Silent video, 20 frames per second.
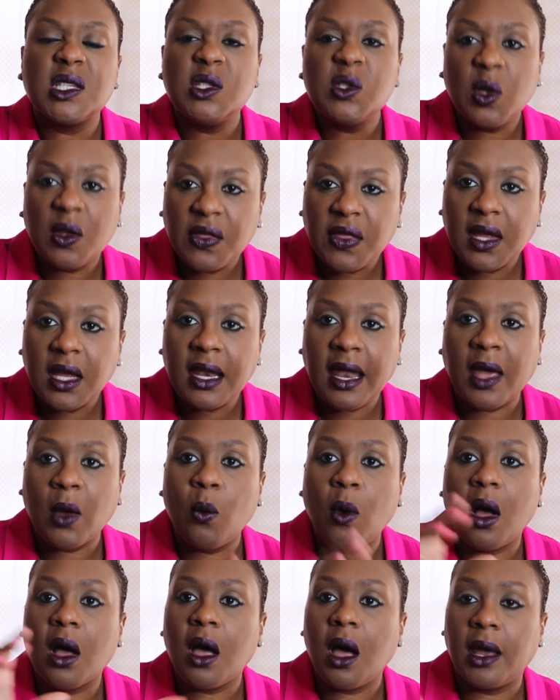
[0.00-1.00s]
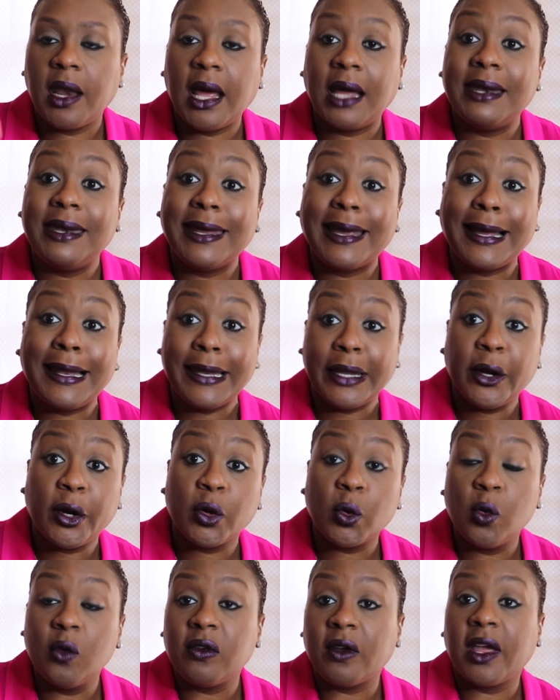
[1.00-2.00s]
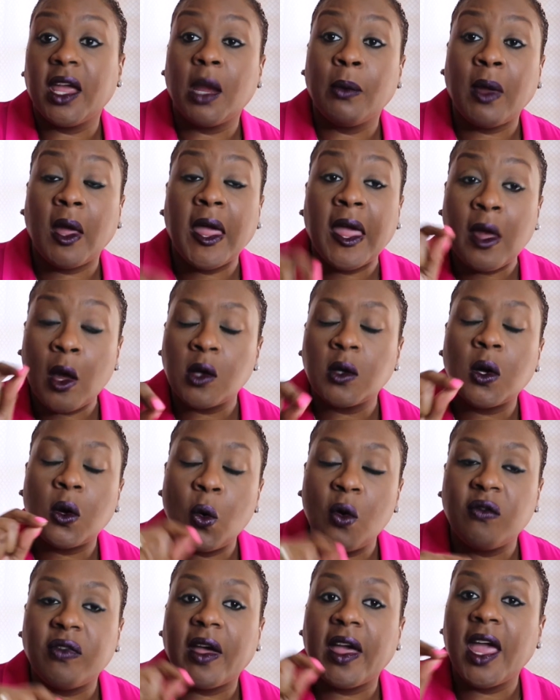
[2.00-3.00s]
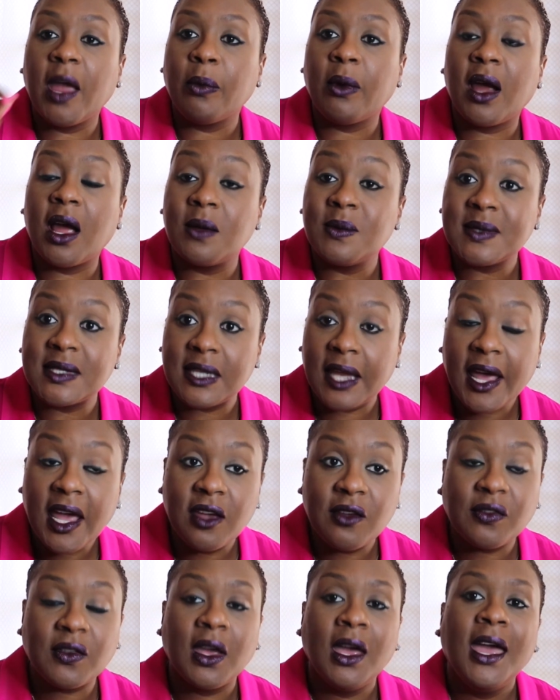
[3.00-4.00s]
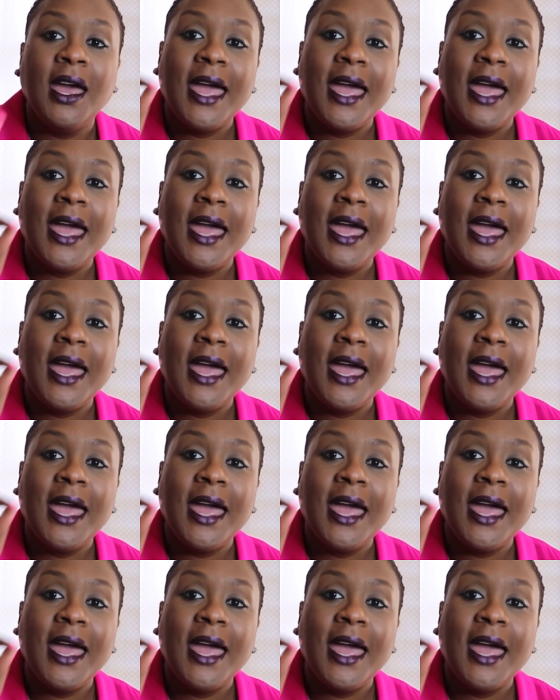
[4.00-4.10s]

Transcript: nothing like what God had declared over Abraham's life.